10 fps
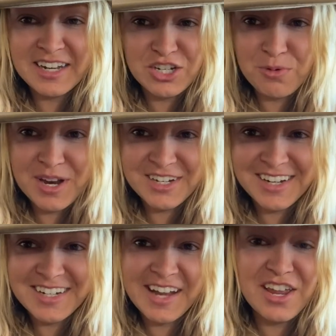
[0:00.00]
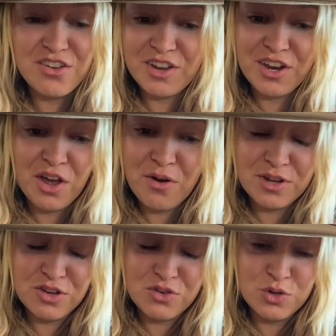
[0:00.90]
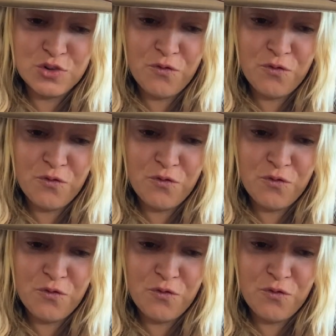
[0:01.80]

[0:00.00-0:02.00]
situations that you can go use